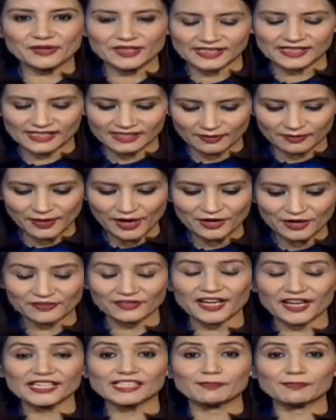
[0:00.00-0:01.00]
This is about a
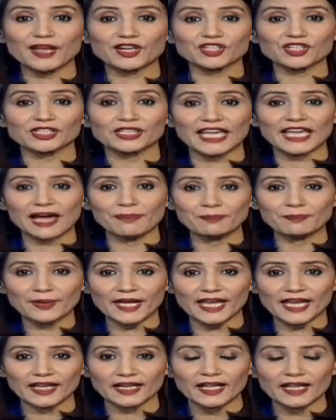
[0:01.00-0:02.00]
very special
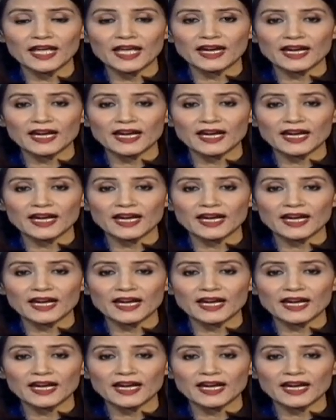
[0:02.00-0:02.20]
campaign.